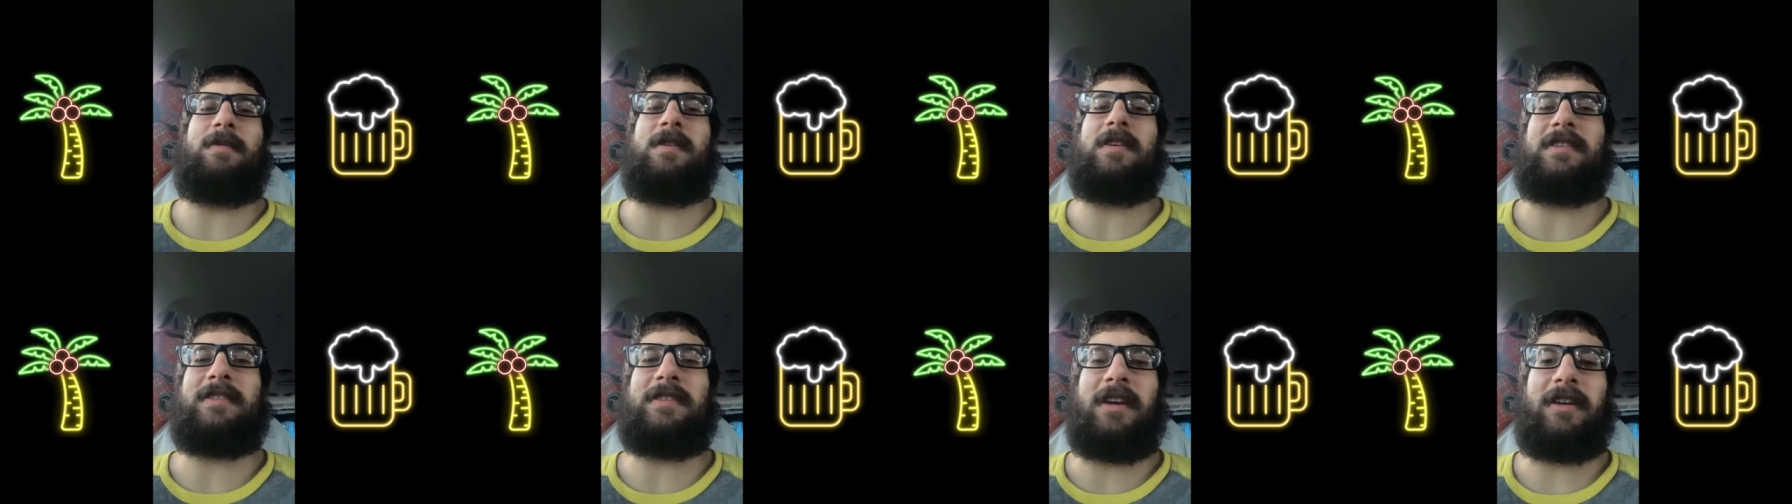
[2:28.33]

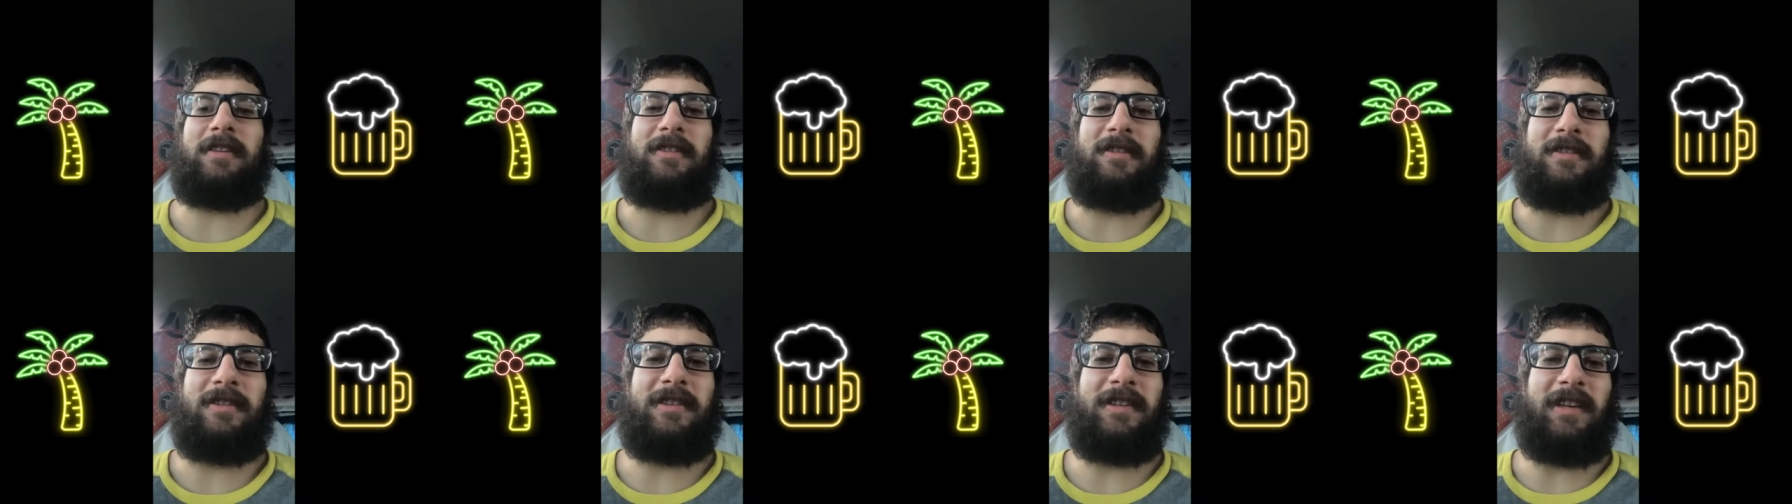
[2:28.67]

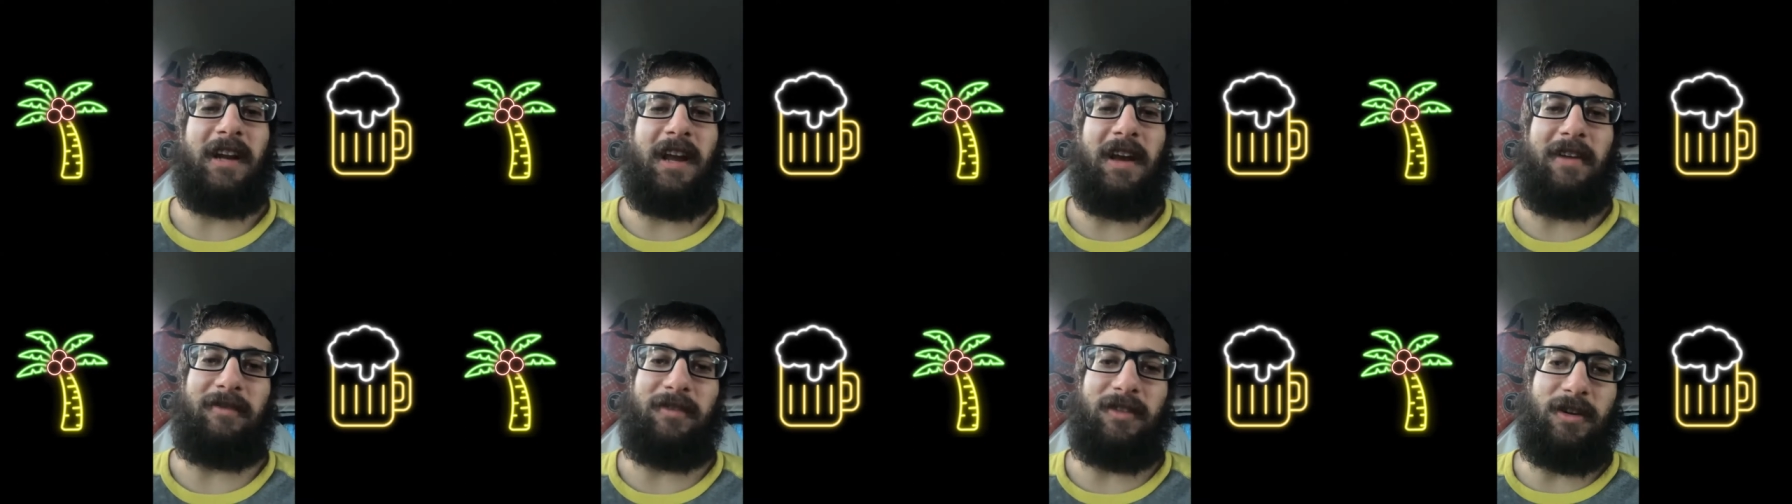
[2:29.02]
Sectors
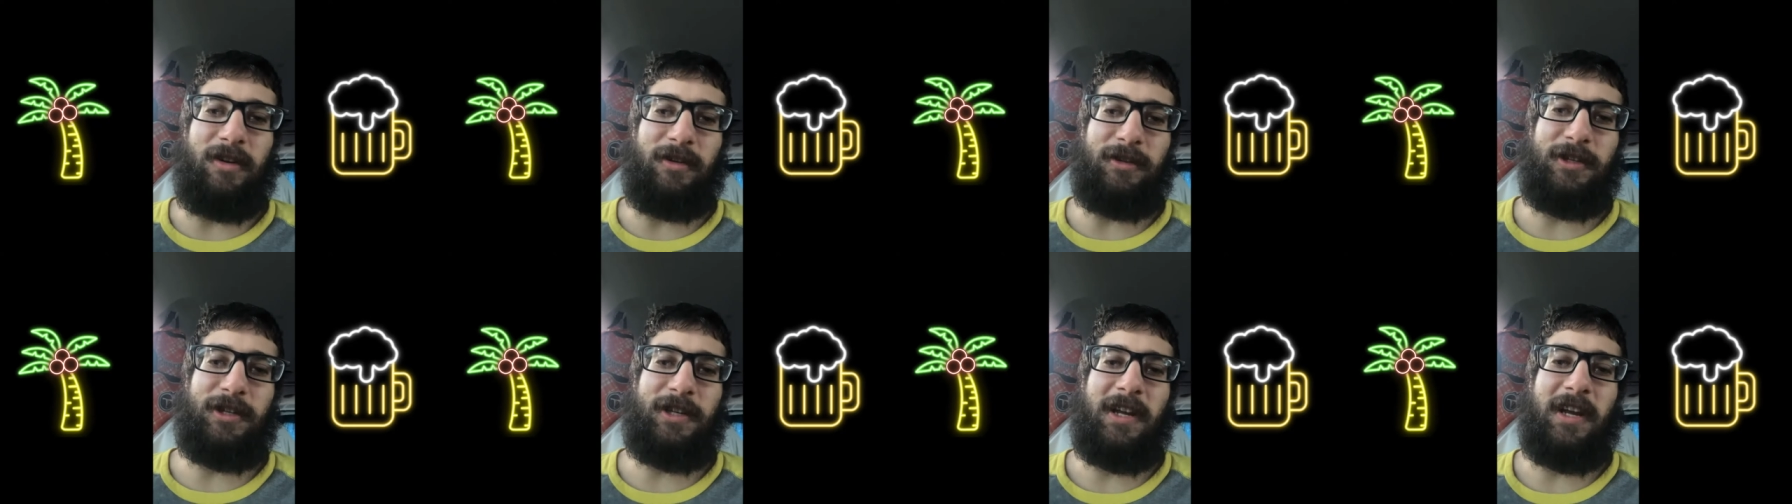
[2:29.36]
that I've
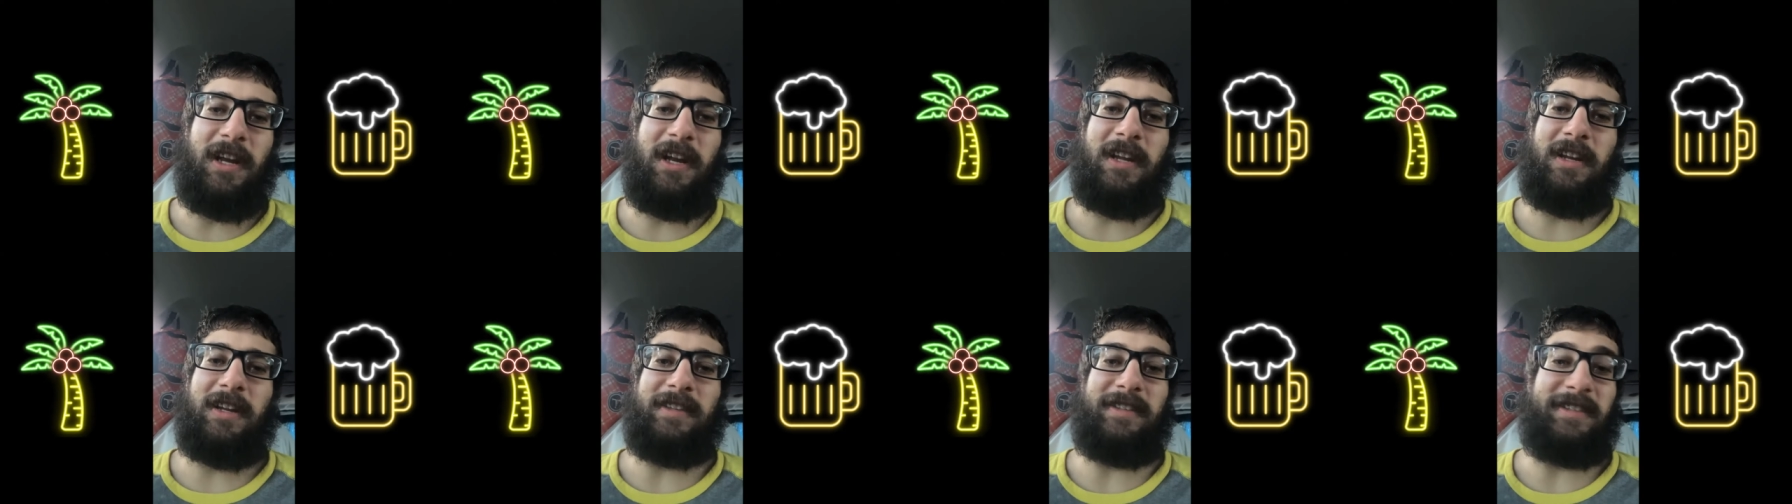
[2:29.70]
touched
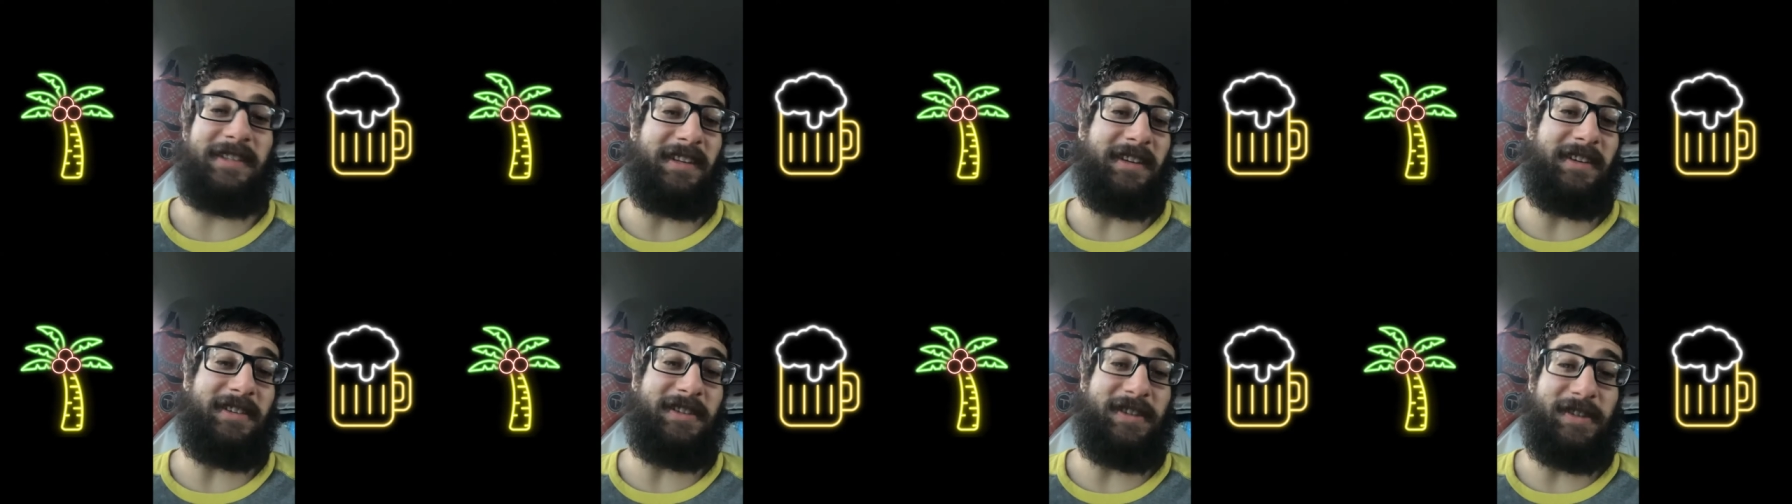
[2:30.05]
on,
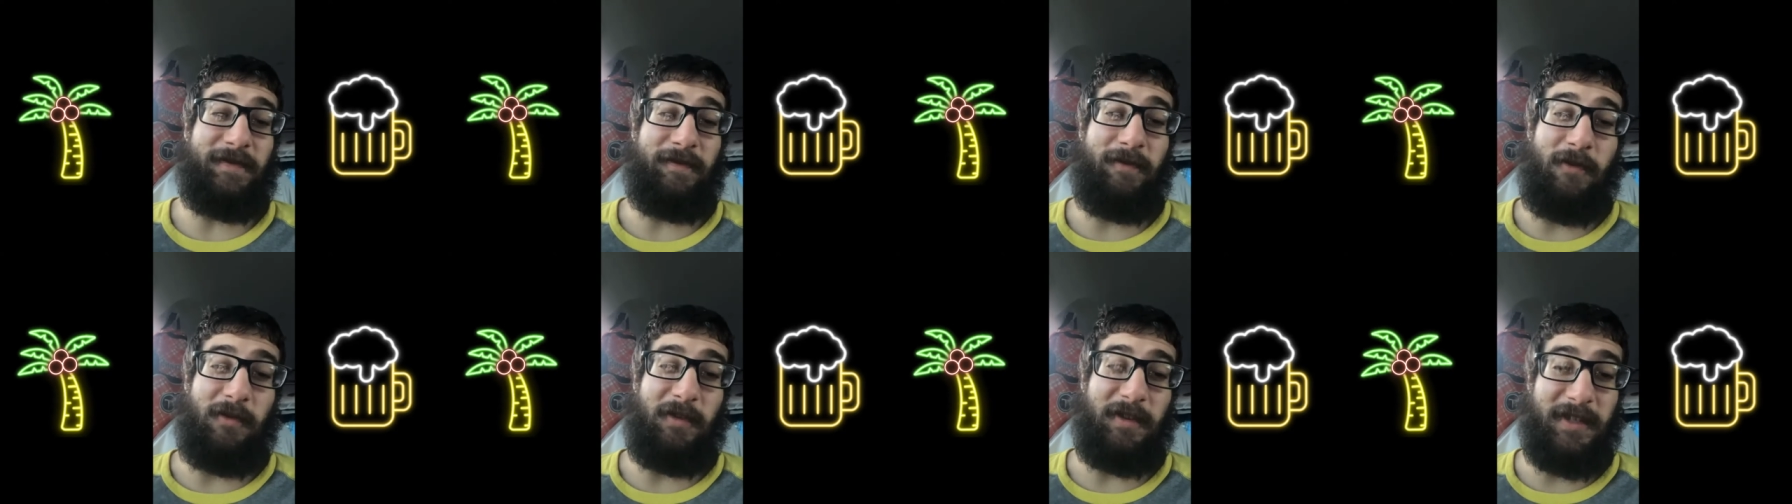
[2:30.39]
instead of
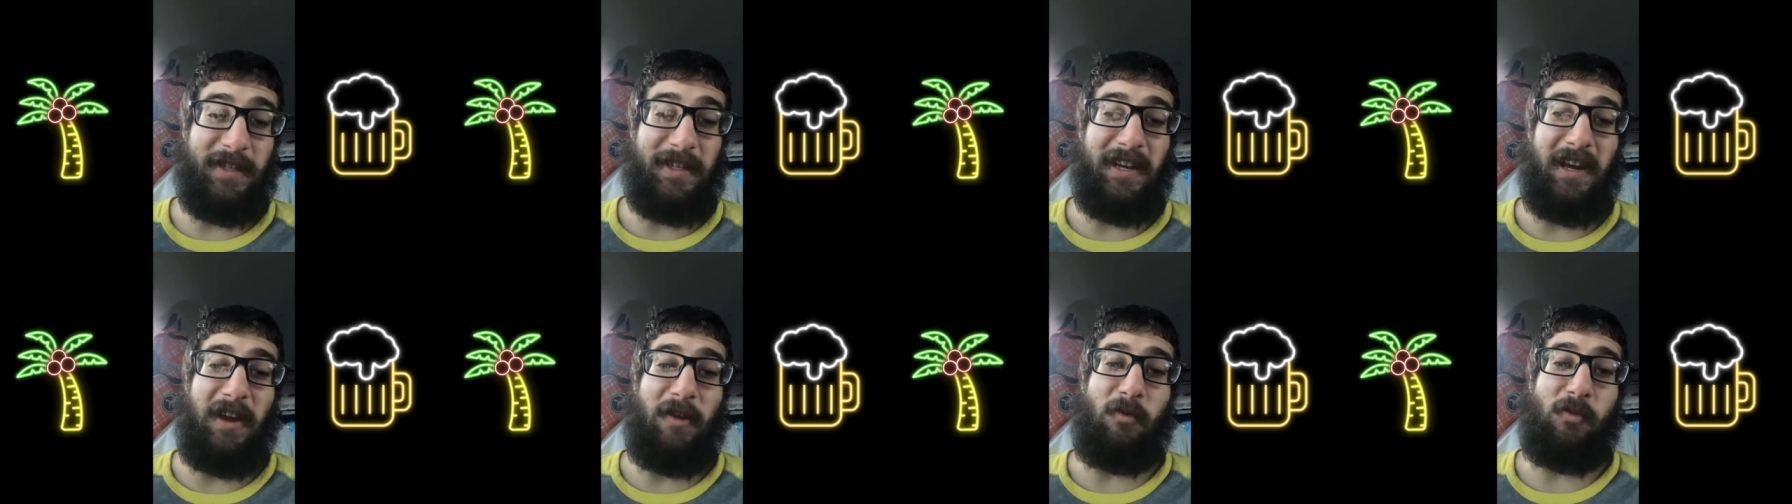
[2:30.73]
just
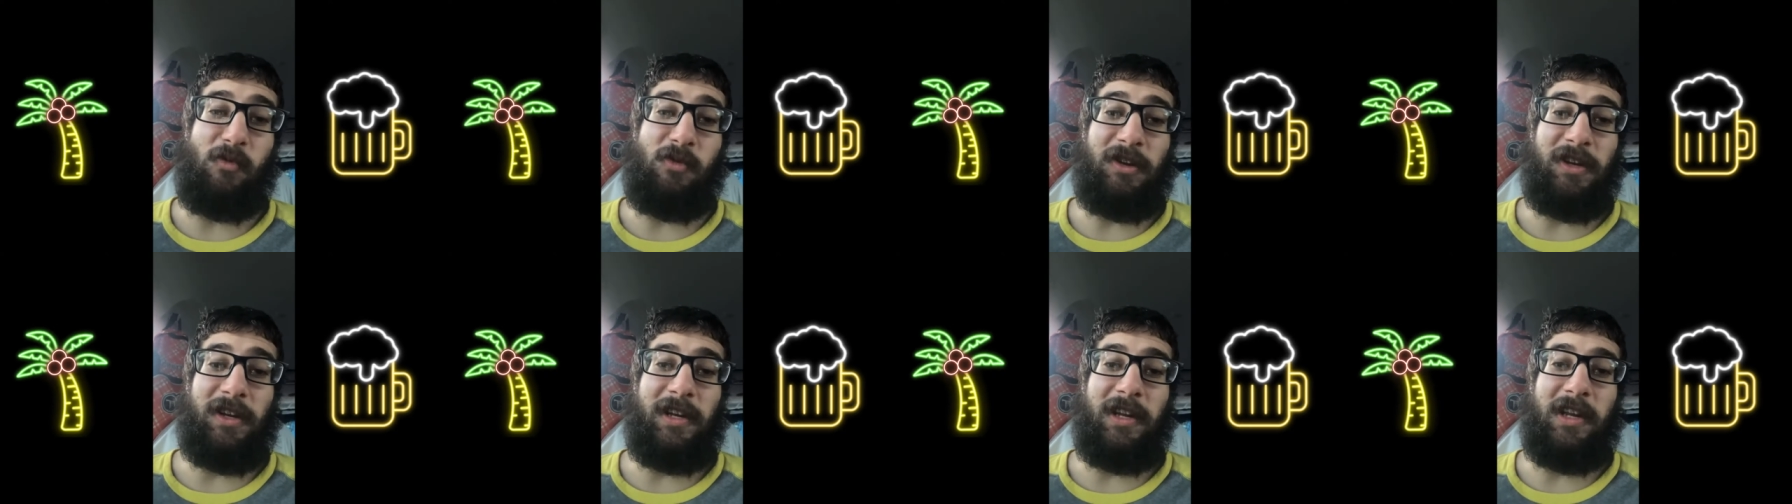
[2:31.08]
focusing
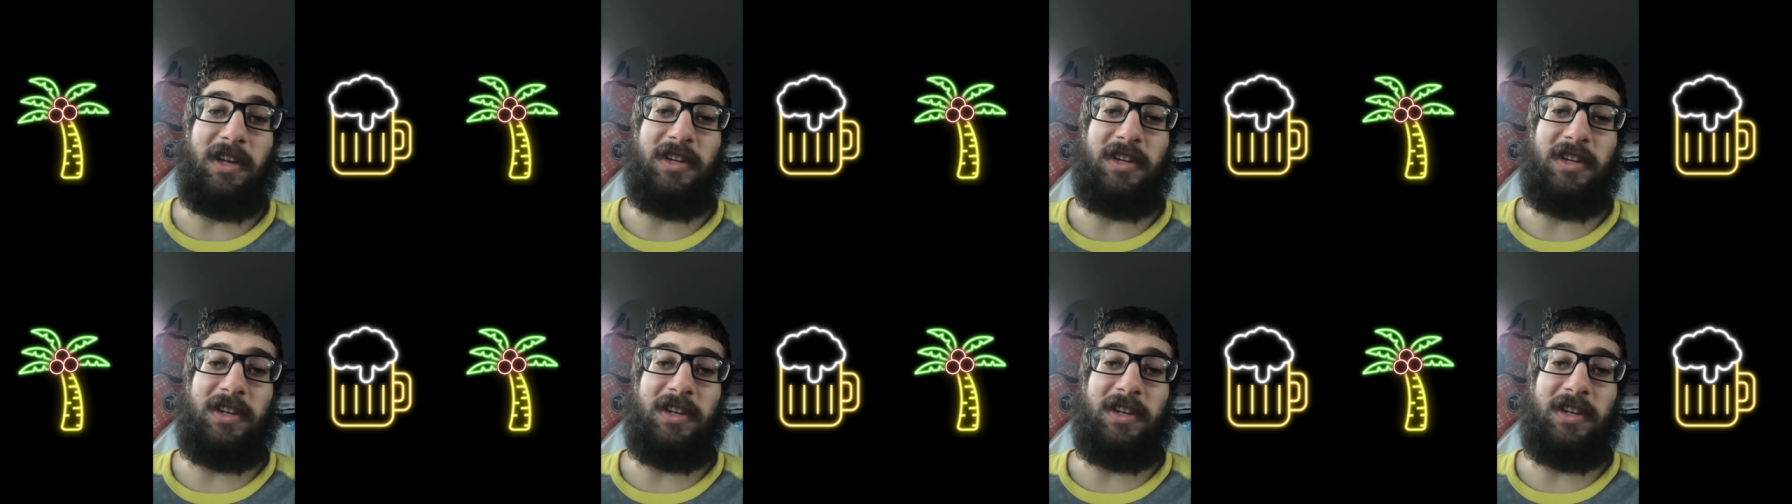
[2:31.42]
on one